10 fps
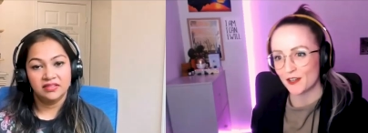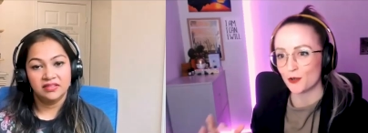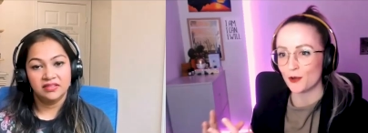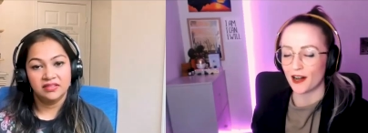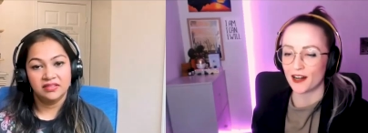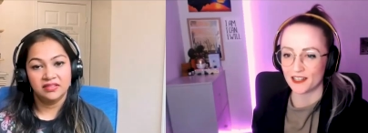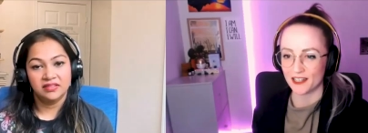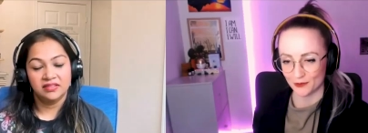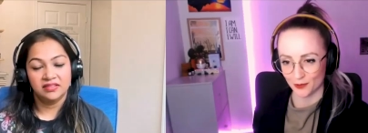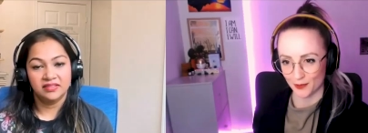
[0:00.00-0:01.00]
Speaker 1: who are
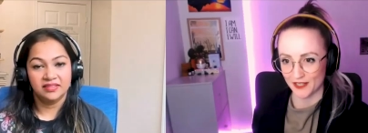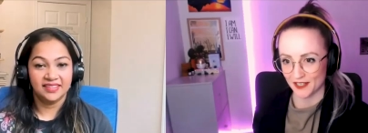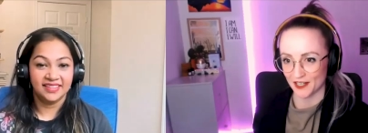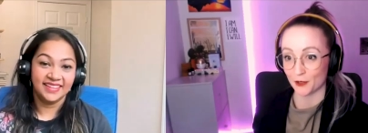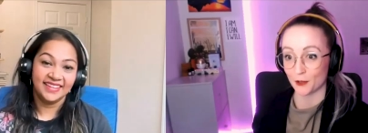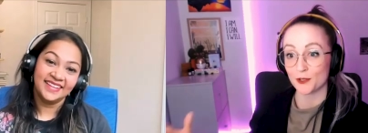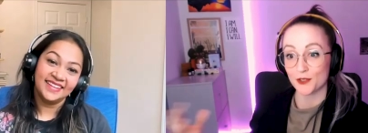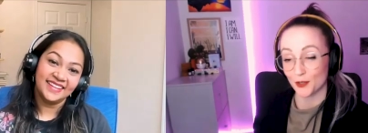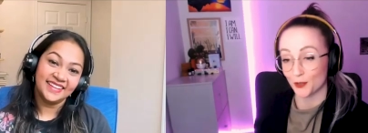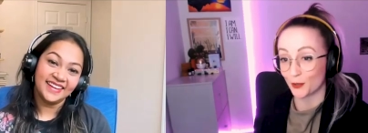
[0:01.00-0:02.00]
leading from the inside out
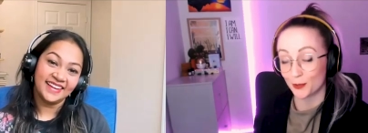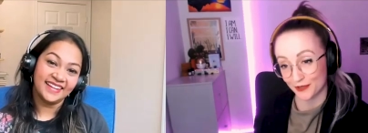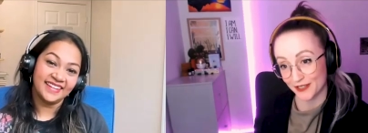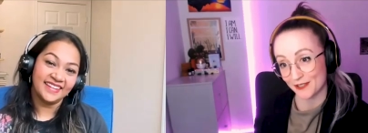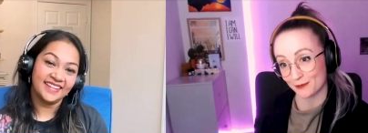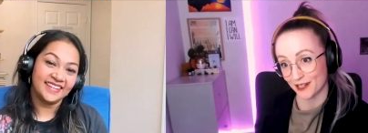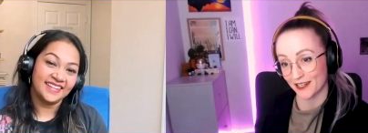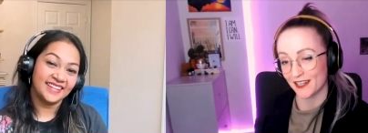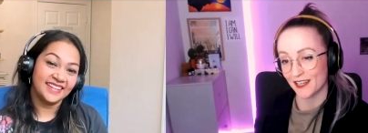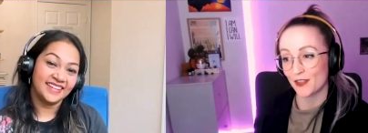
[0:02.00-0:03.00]
also incorporates, yeah.
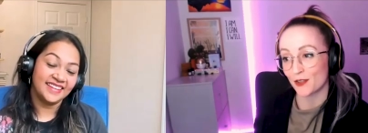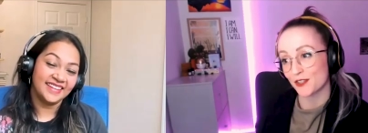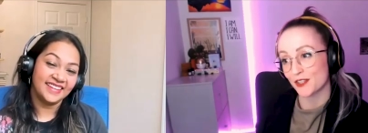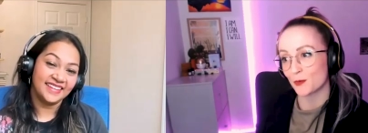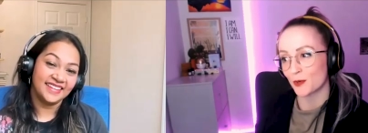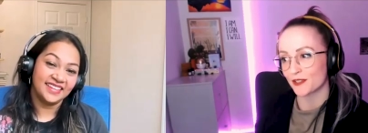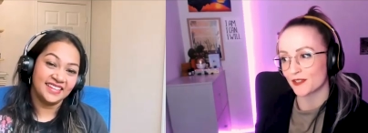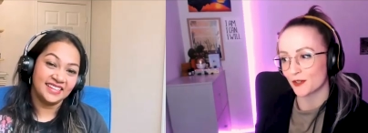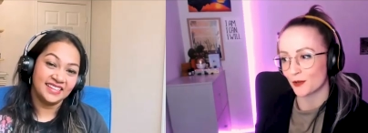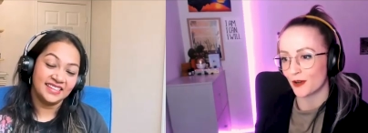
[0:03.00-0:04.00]
right? Those are the
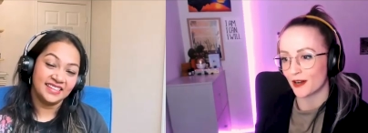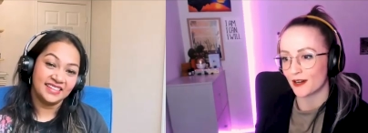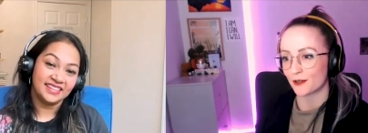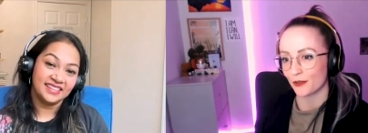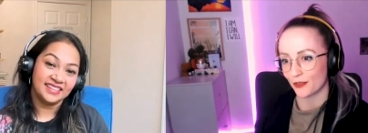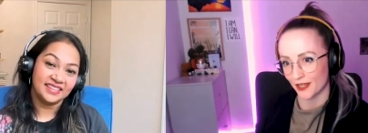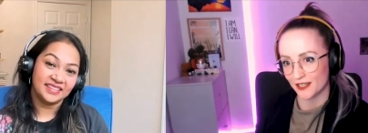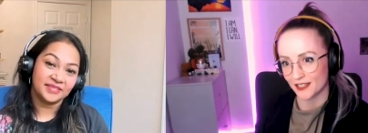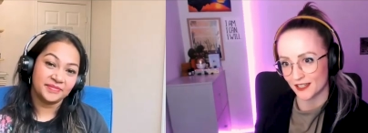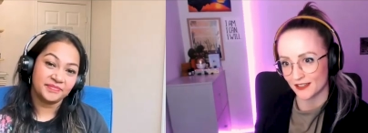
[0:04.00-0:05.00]
ones who are
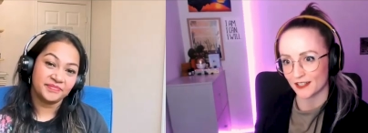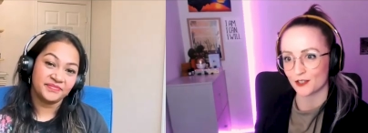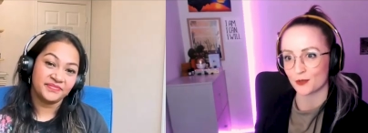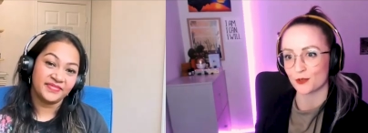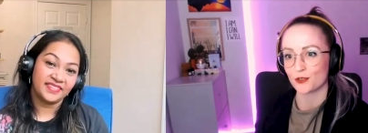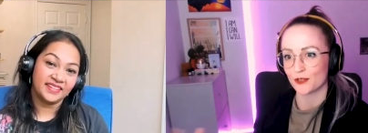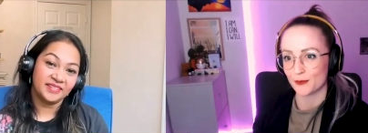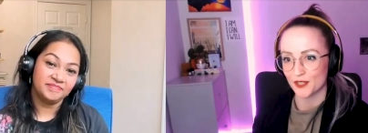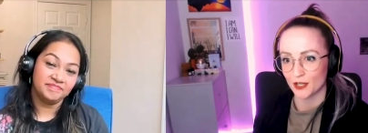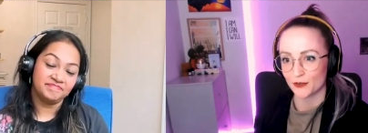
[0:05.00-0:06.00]
authentic, that are true to
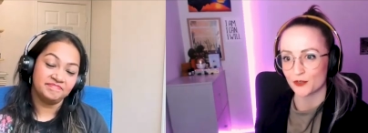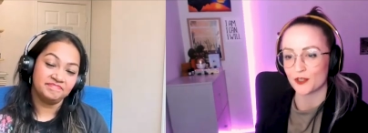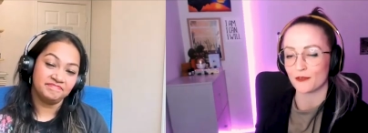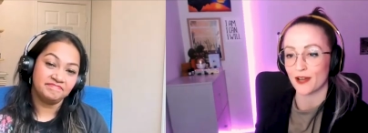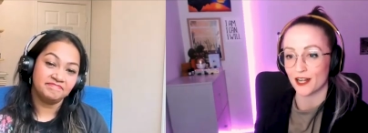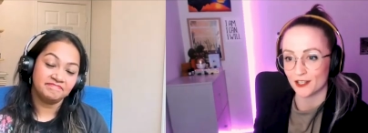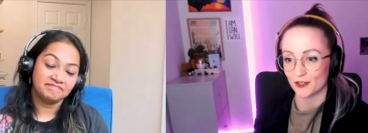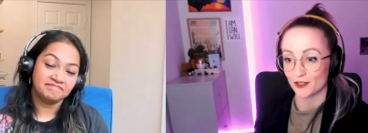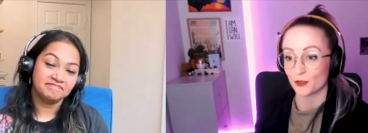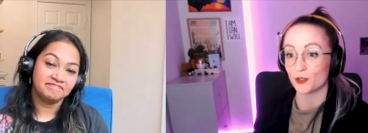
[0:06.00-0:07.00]
themselves, to their
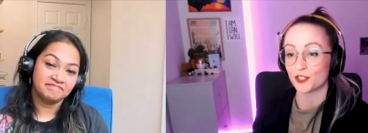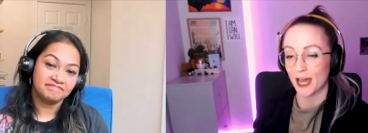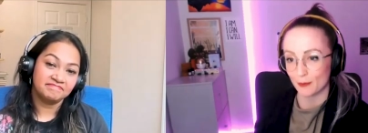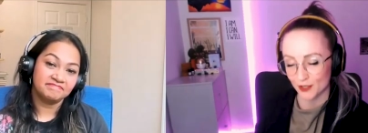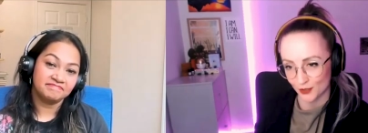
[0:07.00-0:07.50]
values, who tap